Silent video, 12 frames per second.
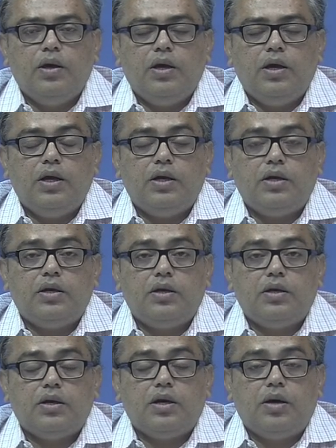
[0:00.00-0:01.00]
It
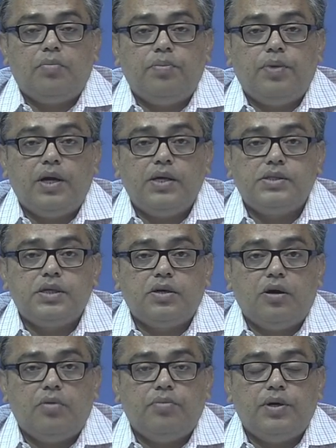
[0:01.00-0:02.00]
compliance
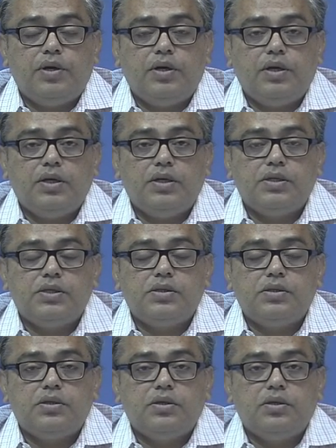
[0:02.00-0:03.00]
requirement is
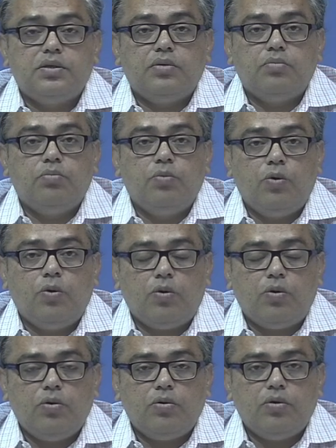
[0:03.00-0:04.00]
more
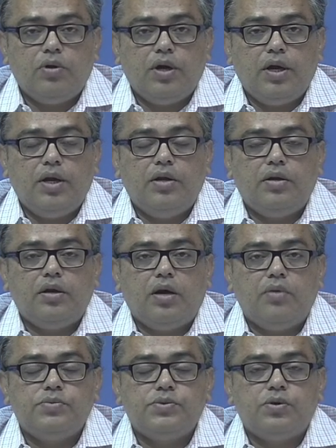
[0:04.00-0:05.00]
in
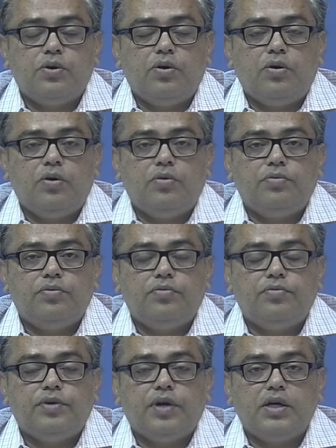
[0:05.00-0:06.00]
terms of
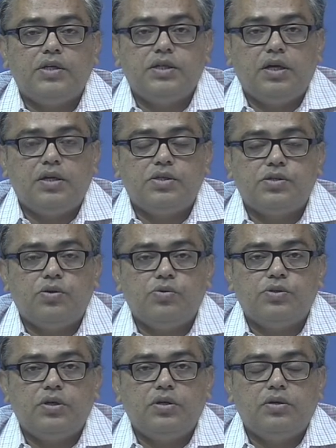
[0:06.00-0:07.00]
financial disclosure,